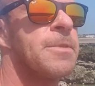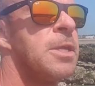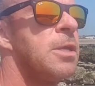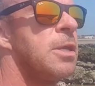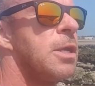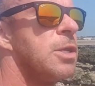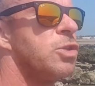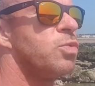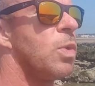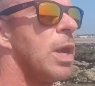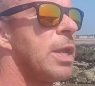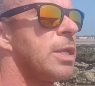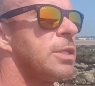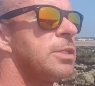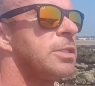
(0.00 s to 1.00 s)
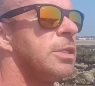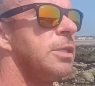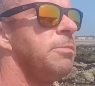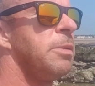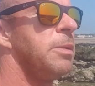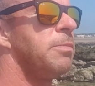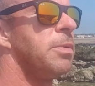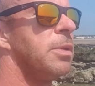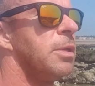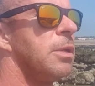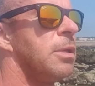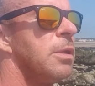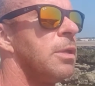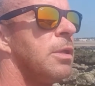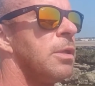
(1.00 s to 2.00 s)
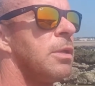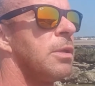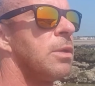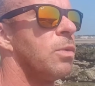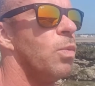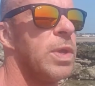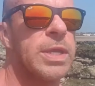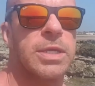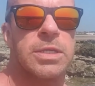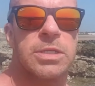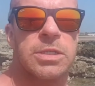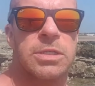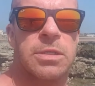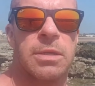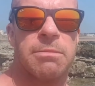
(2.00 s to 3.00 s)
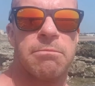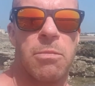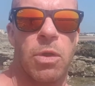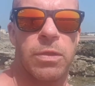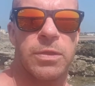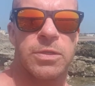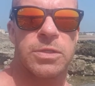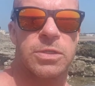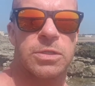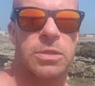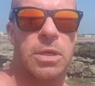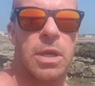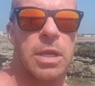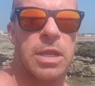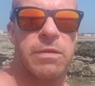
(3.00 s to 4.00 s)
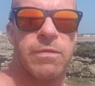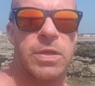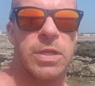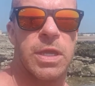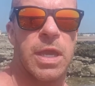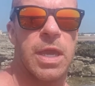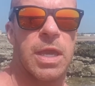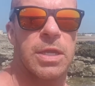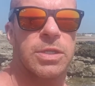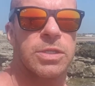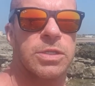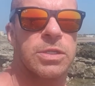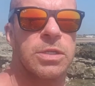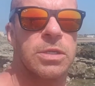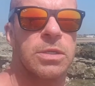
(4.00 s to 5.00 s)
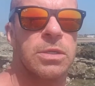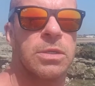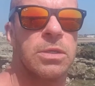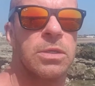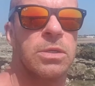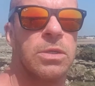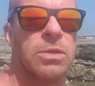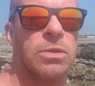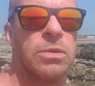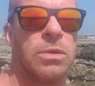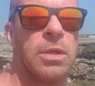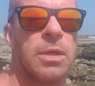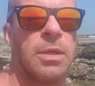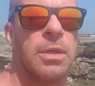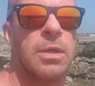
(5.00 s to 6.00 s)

And it's why you'll see people weeks, months, and even years who